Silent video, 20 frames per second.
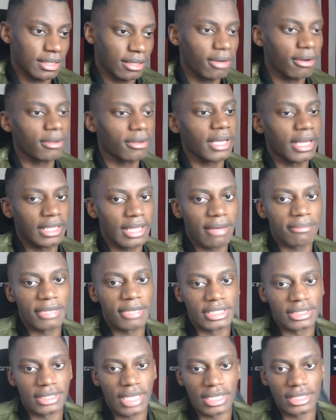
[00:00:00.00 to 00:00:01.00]
Okay, that
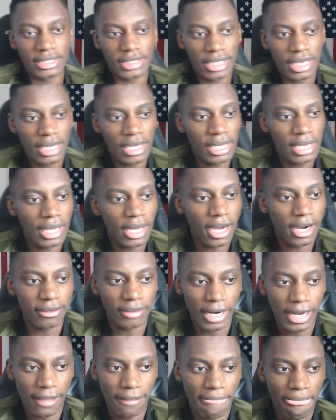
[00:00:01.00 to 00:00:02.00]
makes sense. All
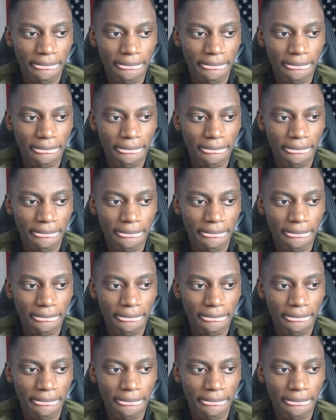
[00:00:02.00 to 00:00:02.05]
right.